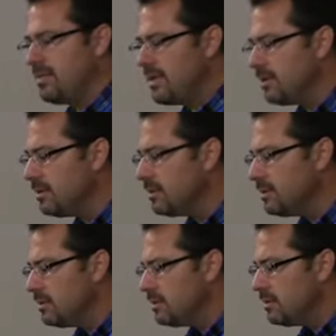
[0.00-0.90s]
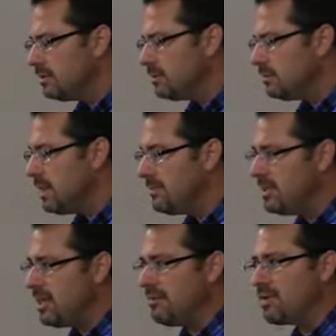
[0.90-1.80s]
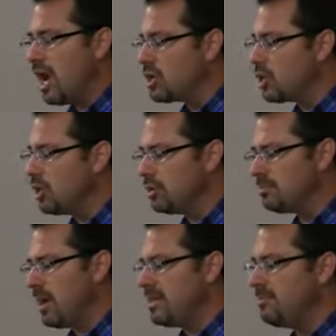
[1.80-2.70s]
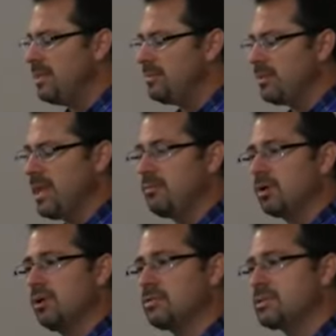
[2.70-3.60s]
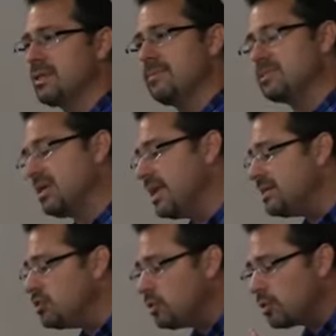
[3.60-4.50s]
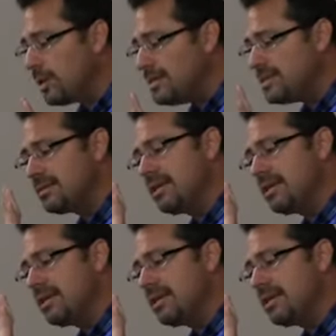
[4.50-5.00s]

They're, maybe they've gotten hurt by the people that were close to them, so they do crazy